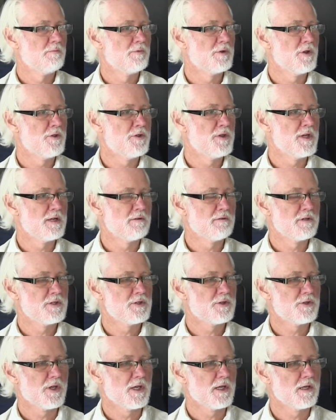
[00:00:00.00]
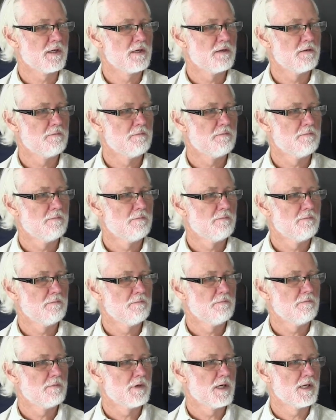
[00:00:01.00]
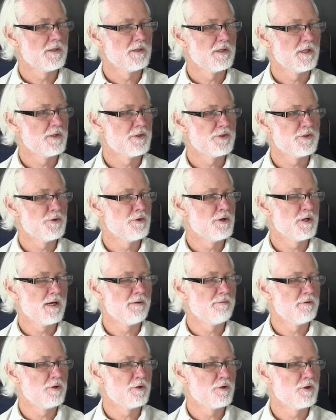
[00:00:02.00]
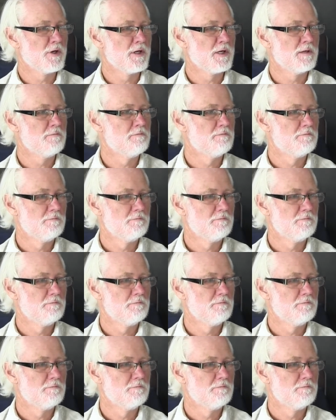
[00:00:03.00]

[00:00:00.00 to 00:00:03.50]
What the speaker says: the theorists think. I'd sooner have a look on a